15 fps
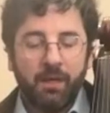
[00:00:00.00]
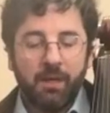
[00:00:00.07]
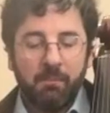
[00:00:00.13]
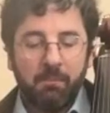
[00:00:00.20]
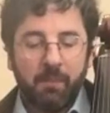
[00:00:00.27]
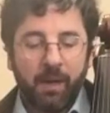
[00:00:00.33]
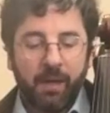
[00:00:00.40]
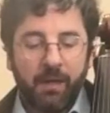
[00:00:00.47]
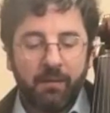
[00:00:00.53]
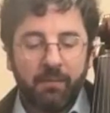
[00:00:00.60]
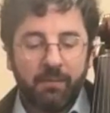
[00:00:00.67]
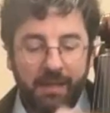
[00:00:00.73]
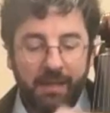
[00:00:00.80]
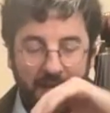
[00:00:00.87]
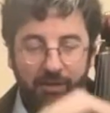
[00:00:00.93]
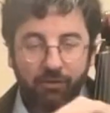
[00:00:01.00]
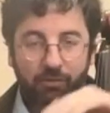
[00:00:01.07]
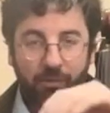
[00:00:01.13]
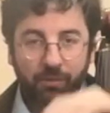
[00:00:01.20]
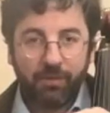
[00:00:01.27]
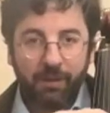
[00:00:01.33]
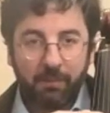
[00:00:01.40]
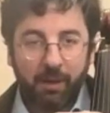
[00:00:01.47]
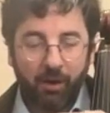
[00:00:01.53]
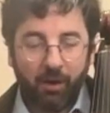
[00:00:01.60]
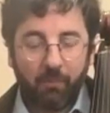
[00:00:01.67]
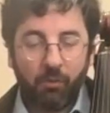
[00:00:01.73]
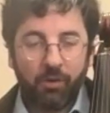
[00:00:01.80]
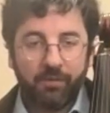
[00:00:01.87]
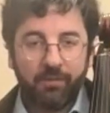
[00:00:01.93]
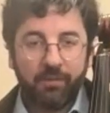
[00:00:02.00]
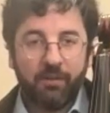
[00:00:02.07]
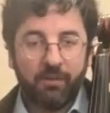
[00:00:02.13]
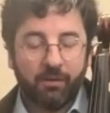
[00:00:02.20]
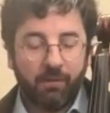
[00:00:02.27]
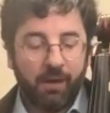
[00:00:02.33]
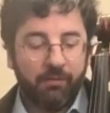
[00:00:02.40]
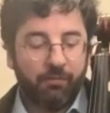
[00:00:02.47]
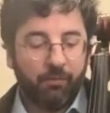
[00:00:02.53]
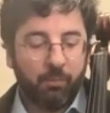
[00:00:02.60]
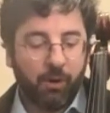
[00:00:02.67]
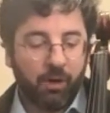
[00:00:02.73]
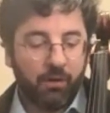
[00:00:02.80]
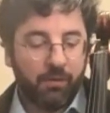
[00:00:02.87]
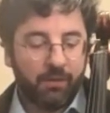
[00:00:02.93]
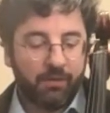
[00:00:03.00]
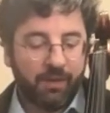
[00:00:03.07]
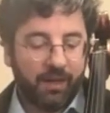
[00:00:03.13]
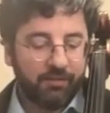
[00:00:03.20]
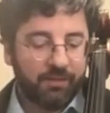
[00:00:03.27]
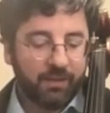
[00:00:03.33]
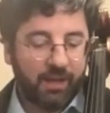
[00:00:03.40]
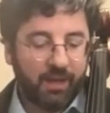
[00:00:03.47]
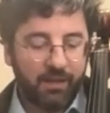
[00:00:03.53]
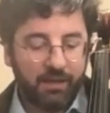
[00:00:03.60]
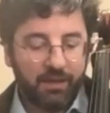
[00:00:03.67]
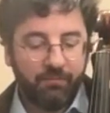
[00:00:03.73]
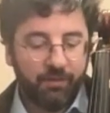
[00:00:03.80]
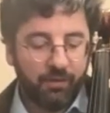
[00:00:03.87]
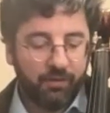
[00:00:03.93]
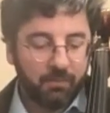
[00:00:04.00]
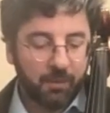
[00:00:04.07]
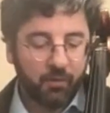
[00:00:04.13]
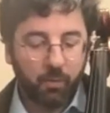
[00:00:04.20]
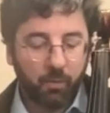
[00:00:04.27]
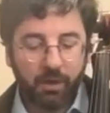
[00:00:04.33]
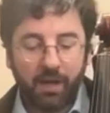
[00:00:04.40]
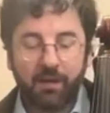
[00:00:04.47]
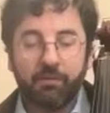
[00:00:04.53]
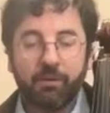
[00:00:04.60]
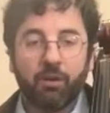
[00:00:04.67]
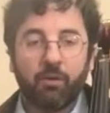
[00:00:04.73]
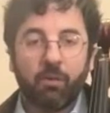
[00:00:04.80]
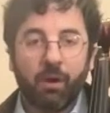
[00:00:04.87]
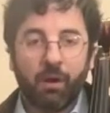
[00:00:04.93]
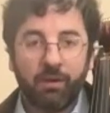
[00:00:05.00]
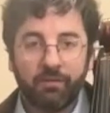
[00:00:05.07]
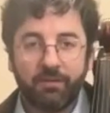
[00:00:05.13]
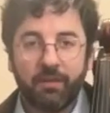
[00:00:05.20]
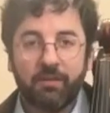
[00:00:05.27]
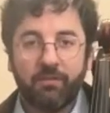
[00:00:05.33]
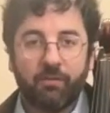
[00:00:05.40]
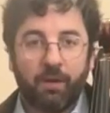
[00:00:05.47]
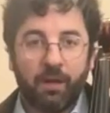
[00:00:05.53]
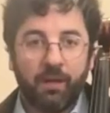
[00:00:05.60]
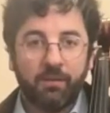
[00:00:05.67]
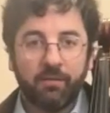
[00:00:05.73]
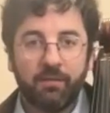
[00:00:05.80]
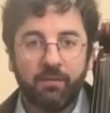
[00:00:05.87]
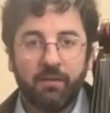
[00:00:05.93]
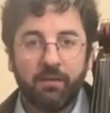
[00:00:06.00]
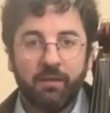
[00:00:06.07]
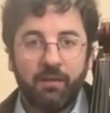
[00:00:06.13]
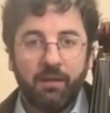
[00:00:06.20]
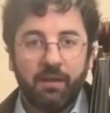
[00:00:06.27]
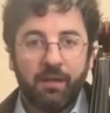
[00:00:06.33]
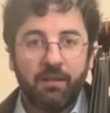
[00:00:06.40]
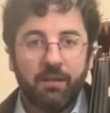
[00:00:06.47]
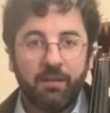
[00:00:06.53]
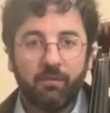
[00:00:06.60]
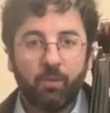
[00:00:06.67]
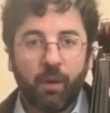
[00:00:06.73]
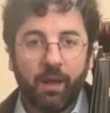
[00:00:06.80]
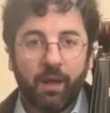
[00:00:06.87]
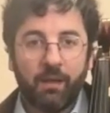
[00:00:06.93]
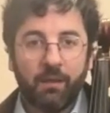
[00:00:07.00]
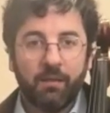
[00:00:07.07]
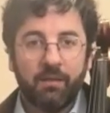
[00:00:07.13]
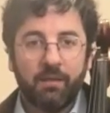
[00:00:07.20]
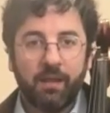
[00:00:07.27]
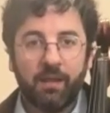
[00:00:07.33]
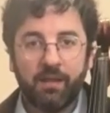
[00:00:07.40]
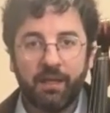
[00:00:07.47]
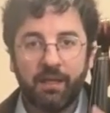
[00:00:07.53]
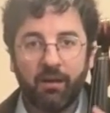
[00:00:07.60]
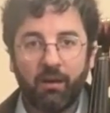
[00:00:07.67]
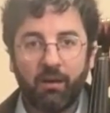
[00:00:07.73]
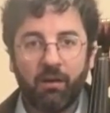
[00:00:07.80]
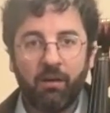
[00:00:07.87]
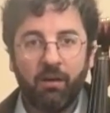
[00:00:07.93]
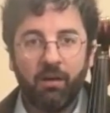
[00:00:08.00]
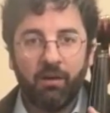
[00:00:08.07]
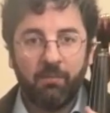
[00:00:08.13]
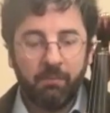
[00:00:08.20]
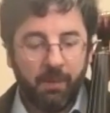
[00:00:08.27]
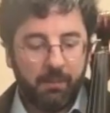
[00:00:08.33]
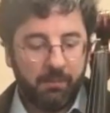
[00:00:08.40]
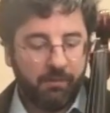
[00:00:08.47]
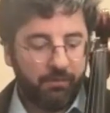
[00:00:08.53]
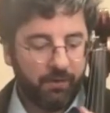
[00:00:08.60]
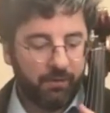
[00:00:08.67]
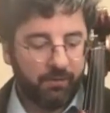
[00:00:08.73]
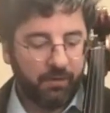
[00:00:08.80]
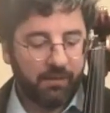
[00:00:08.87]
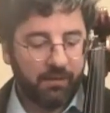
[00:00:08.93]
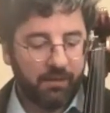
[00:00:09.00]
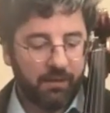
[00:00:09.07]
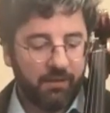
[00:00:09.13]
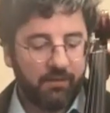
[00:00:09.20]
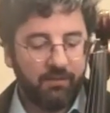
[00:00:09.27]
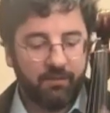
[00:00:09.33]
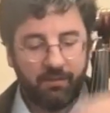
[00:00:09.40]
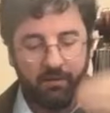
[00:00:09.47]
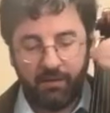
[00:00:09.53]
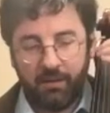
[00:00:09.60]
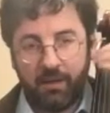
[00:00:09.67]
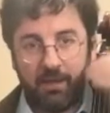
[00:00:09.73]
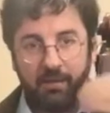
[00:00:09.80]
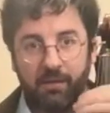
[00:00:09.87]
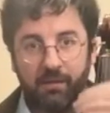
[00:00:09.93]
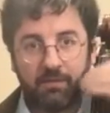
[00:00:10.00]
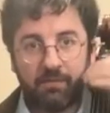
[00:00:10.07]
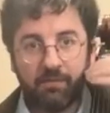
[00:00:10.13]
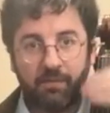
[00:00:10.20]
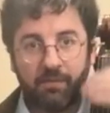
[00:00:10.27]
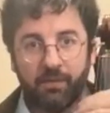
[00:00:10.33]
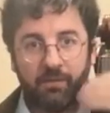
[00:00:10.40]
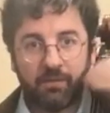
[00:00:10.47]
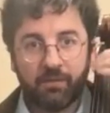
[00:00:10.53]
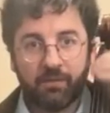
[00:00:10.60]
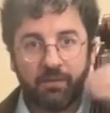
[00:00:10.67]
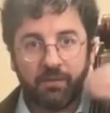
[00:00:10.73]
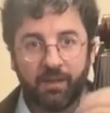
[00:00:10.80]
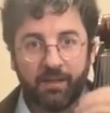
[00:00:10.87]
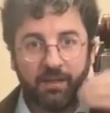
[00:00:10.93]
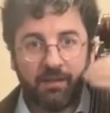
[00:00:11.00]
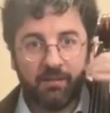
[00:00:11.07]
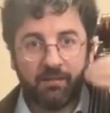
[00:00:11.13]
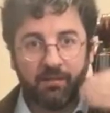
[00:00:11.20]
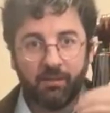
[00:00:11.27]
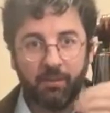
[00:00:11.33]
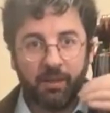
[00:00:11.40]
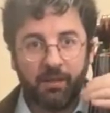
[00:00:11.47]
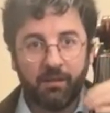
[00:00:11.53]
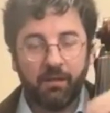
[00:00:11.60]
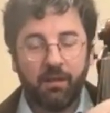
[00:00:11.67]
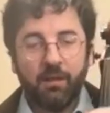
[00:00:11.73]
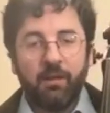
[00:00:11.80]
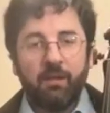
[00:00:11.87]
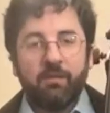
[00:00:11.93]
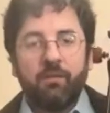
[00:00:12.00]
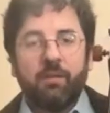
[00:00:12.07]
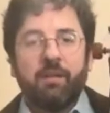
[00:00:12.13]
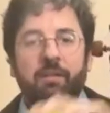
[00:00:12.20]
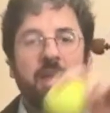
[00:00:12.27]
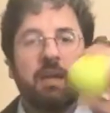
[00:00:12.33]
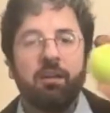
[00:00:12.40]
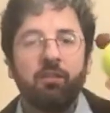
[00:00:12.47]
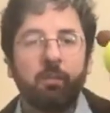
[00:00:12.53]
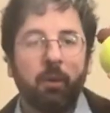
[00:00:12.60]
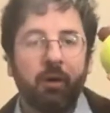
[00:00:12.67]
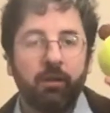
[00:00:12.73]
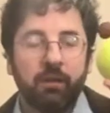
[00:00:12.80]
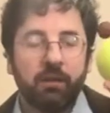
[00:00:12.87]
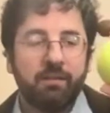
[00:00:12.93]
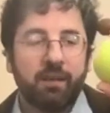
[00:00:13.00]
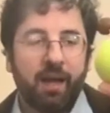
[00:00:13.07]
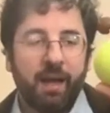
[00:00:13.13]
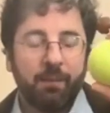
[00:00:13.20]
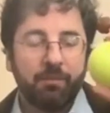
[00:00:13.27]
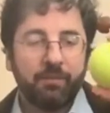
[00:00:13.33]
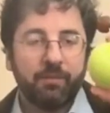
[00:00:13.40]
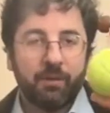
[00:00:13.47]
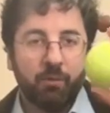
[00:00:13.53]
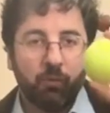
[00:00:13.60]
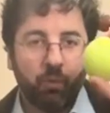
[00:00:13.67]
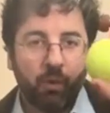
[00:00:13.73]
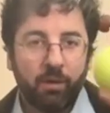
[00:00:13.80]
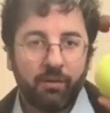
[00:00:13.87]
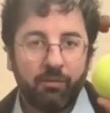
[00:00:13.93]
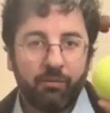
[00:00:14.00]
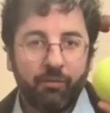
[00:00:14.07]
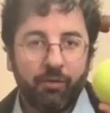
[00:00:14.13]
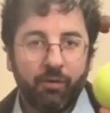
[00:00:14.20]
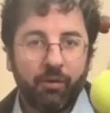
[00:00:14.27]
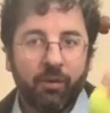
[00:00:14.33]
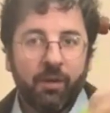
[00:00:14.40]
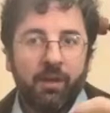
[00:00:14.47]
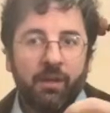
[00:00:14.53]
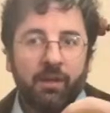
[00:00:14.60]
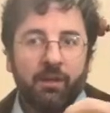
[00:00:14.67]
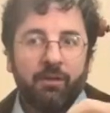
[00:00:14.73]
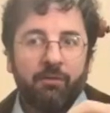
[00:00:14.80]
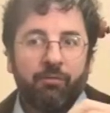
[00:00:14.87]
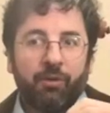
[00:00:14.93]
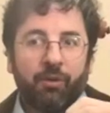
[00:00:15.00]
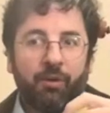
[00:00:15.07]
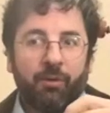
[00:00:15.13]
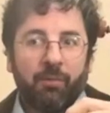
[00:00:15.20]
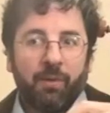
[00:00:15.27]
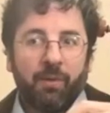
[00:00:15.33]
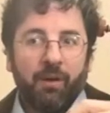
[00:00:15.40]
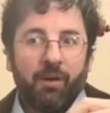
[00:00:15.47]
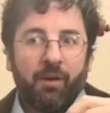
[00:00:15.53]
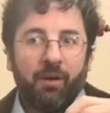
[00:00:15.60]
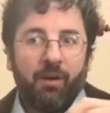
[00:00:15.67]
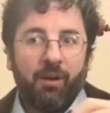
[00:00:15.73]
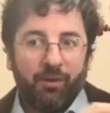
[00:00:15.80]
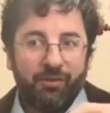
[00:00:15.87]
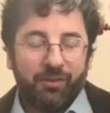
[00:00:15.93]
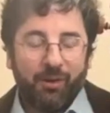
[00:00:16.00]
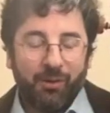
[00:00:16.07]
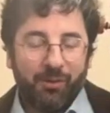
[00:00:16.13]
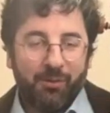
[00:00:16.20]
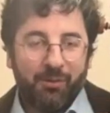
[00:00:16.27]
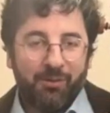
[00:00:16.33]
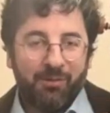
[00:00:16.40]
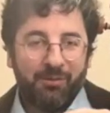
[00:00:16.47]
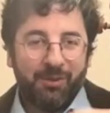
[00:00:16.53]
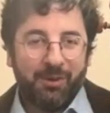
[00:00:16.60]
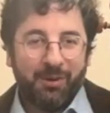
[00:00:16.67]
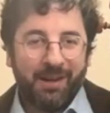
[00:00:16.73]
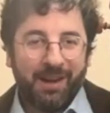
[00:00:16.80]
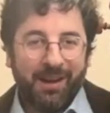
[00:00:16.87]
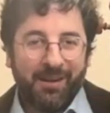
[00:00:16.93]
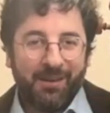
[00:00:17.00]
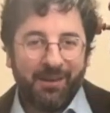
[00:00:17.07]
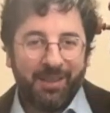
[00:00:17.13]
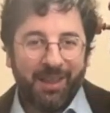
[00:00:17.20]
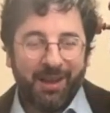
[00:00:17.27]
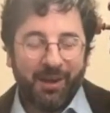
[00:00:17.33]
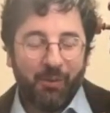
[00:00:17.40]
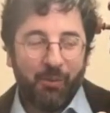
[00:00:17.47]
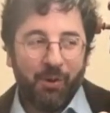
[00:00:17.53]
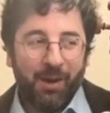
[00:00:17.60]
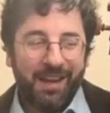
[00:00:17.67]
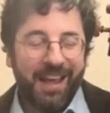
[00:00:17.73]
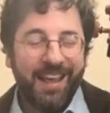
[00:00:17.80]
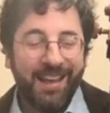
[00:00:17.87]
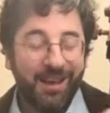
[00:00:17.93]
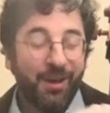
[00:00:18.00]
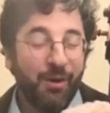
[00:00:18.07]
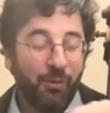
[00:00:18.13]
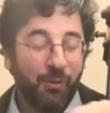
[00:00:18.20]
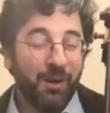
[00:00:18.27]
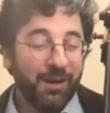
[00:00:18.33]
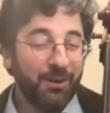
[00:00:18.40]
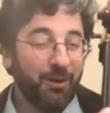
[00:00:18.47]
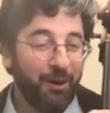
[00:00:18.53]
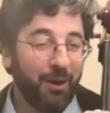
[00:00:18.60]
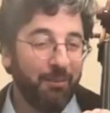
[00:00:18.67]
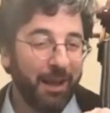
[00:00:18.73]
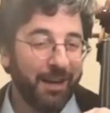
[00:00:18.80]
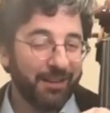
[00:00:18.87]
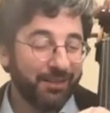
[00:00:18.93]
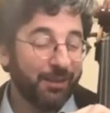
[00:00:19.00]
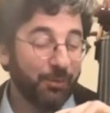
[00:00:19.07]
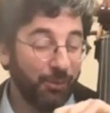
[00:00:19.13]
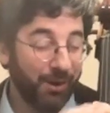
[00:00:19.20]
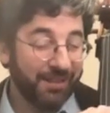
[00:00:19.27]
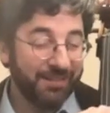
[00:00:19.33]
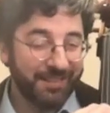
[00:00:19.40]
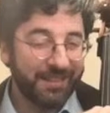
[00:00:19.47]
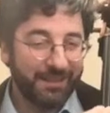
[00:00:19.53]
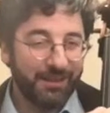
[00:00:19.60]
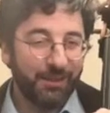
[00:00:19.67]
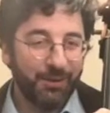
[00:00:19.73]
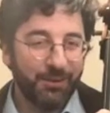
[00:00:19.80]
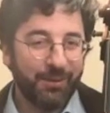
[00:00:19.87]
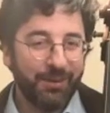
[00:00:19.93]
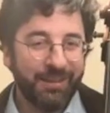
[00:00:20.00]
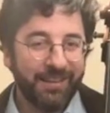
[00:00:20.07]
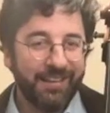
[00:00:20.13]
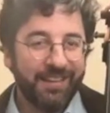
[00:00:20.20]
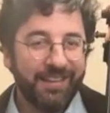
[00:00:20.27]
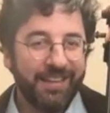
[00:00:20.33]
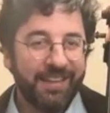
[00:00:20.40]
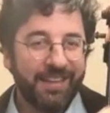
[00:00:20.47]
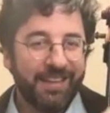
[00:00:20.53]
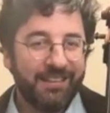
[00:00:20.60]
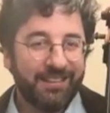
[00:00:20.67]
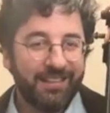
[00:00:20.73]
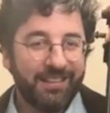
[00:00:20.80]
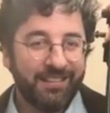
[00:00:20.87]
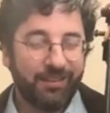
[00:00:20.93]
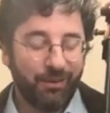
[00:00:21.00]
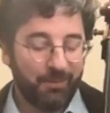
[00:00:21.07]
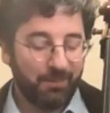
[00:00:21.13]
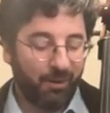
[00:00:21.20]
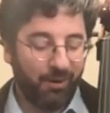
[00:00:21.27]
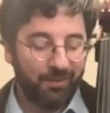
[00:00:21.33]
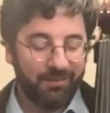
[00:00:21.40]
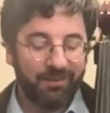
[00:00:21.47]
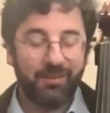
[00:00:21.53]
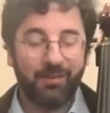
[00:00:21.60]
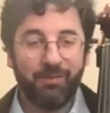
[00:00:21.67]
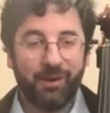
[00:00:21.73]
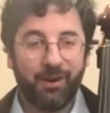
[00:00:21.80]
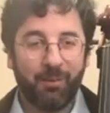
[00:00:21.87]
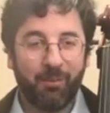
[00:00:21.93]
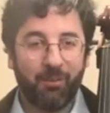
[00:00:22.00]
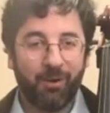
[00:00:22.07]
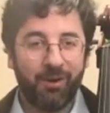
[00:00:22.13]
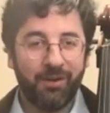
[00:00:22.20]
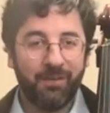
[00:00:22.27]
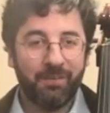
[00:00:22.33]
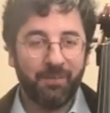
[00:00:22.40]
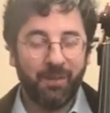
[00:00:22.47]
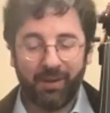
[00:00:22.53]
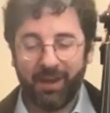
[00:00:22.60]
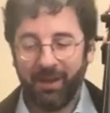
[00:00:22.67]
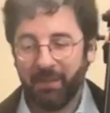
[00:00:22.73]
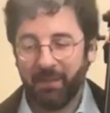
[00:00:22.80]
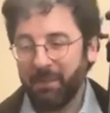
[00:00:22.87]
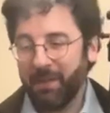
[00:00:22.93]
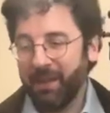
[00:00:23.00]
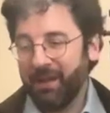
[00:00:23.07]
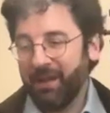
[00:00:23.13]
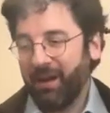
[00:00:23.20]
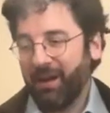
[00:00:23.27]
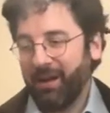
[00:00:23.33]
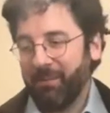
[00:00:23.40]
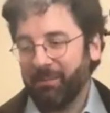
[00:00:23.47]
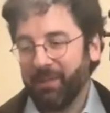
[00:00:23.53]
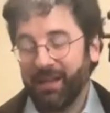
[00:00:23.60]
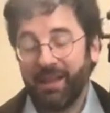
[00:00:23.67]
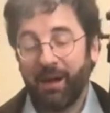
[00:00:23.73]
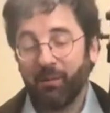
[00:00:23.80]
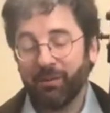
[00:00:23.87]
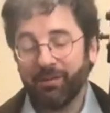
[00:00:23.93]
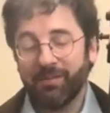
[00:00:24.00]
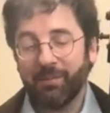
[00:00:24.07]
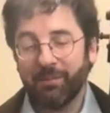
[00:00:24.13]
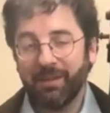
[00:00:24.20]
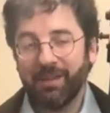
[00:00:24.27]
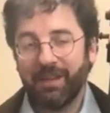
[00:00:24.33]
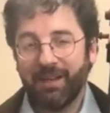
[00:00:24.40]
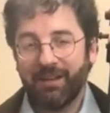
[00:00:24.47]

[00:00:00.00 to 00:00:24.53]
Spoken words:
my natural thing my arm wants to do to create vibrato is actually it feels much more kind of across the strings in this way. Then here maybe feels like this, and this feels like this a little bit. So the tennis ball is absolutely wonderful for also figuring out like what your arm actually wants to do in certain parts of the fingerboard. Okay, and that was something that